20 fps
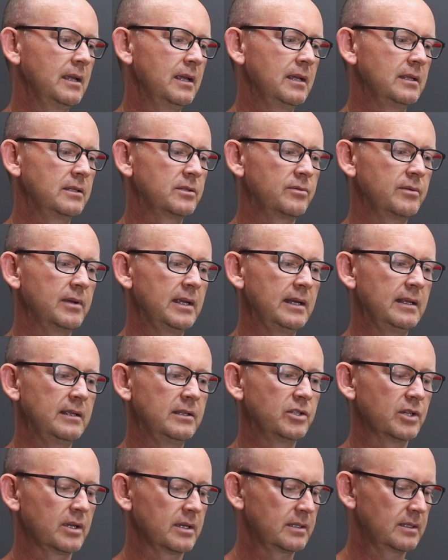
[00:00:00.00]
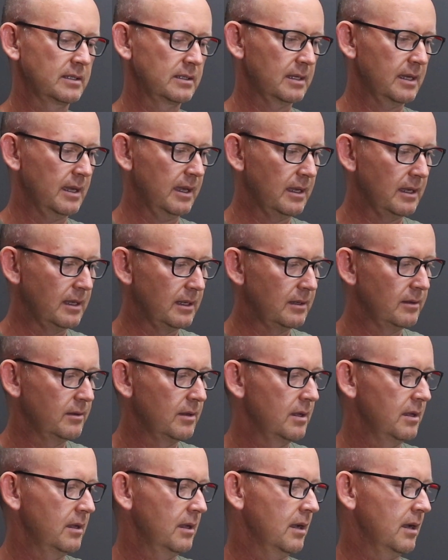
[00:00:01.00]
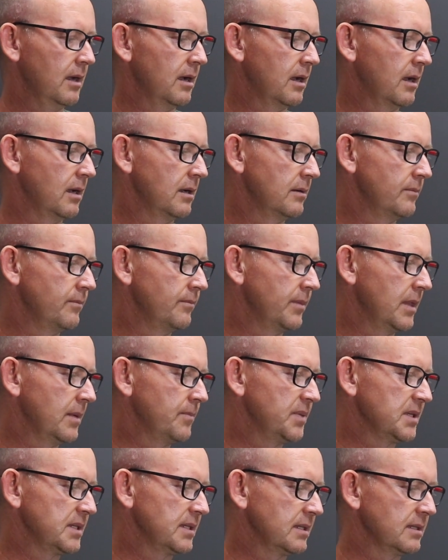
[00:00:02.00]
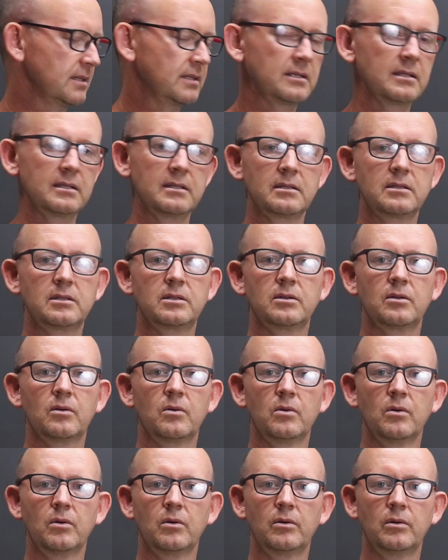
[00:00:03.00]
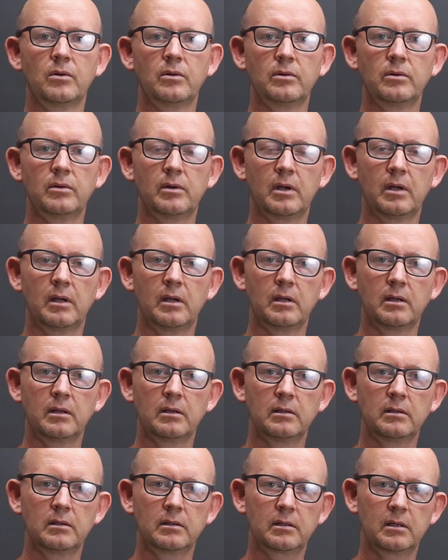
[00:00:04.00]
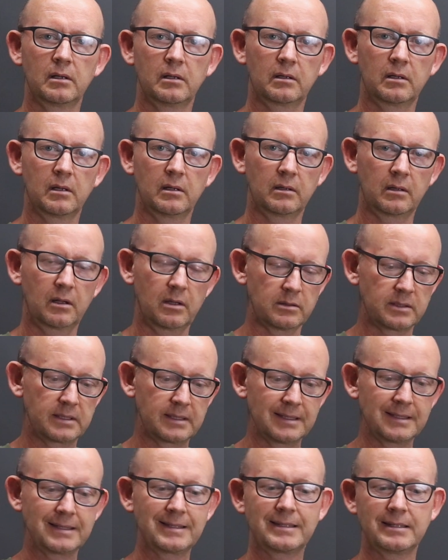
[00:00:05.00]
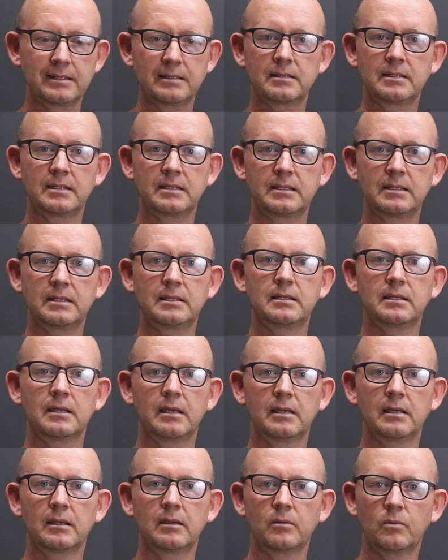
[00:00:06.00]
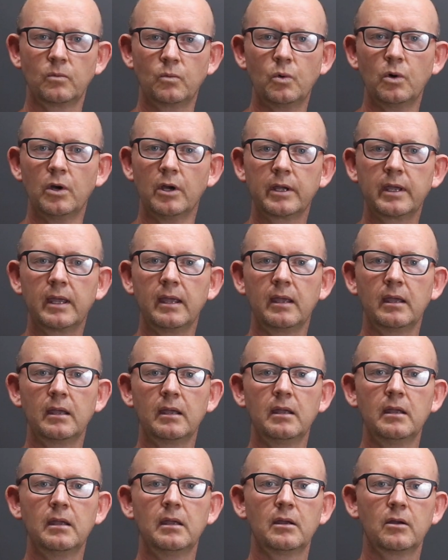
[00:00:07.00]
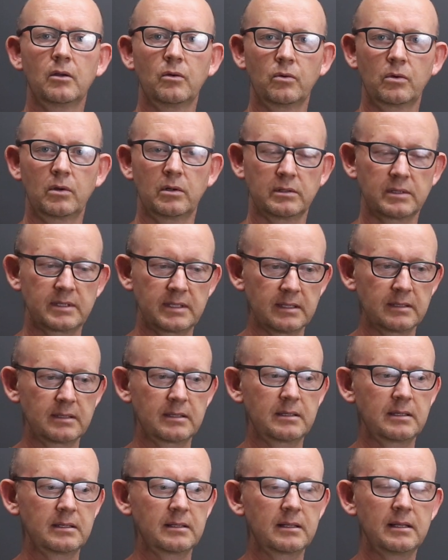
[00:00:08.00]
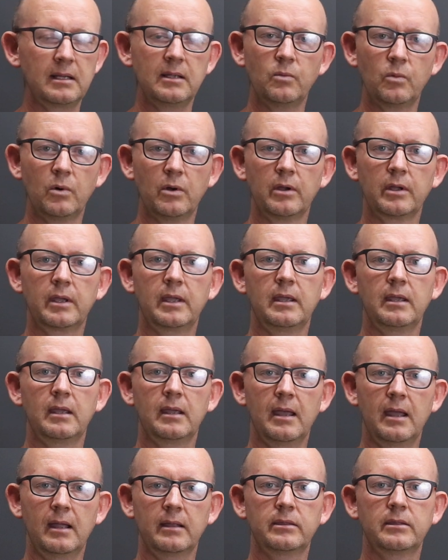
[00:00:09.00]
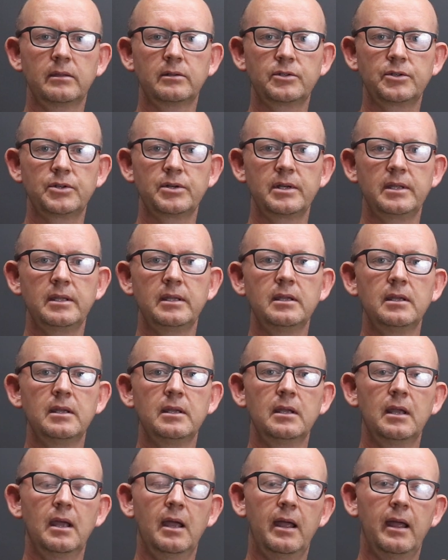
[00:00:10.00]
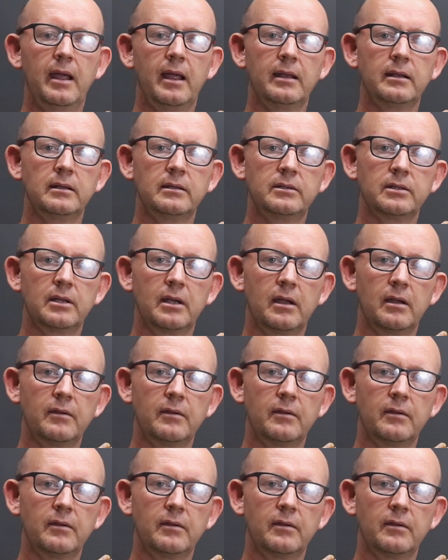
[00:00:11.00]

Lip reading: It's really just a persistent or consistent working, or consistently working at the tree and